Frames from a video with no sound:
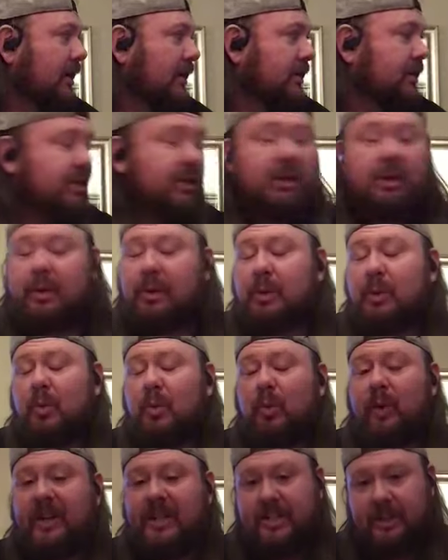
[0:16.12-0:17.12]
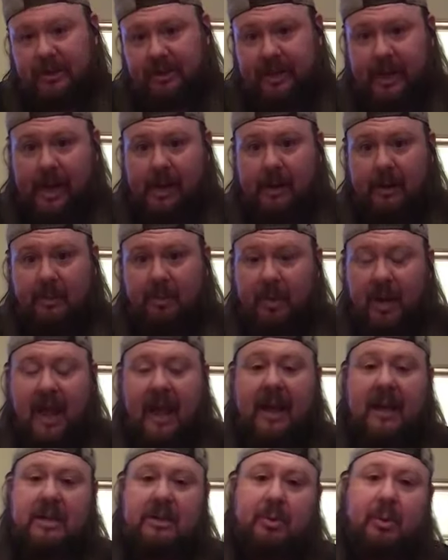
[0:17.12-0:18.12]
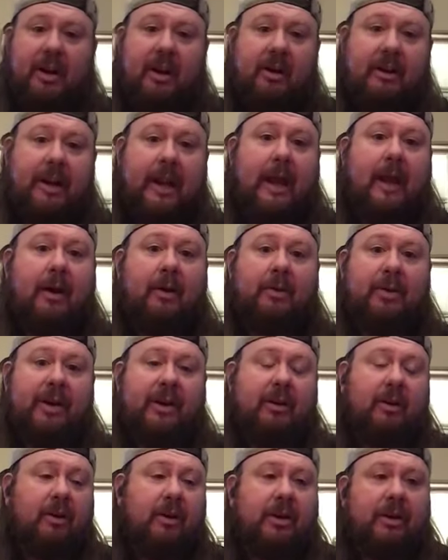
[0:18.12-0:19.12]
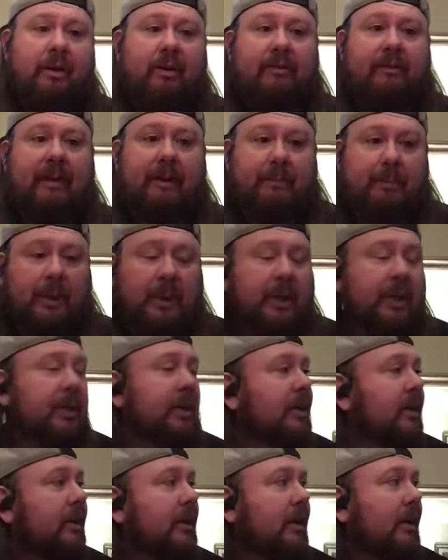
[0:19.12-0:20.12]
to winter time as we are now in our November